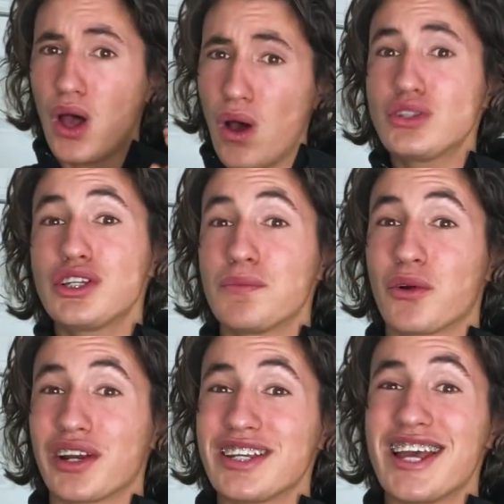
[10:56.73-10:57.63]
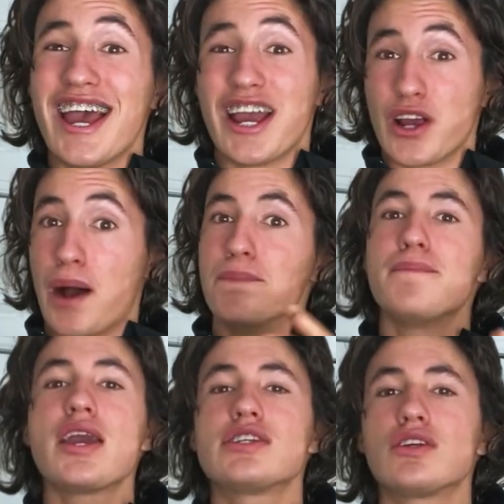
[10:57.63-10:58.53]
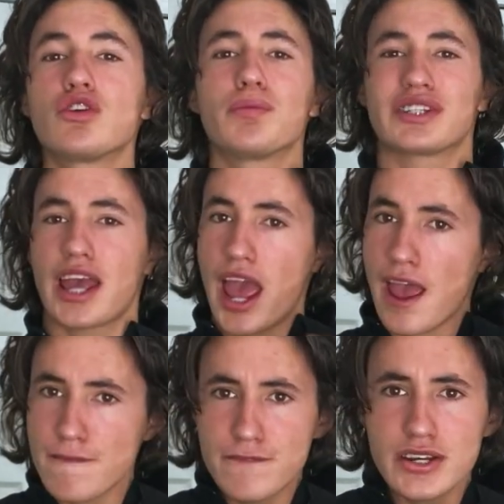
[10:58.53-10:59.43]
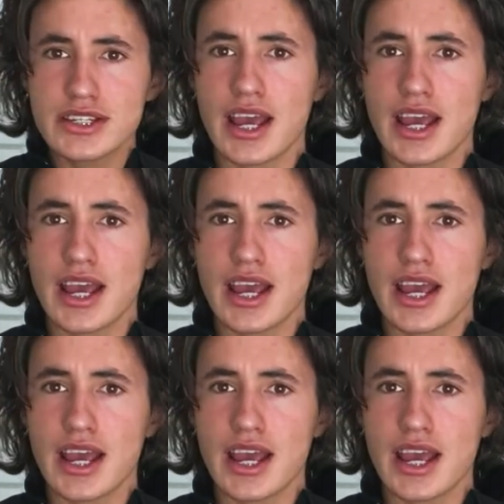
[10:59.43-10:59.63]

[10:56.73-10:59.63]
Also in the mornings, amazing groomers. Every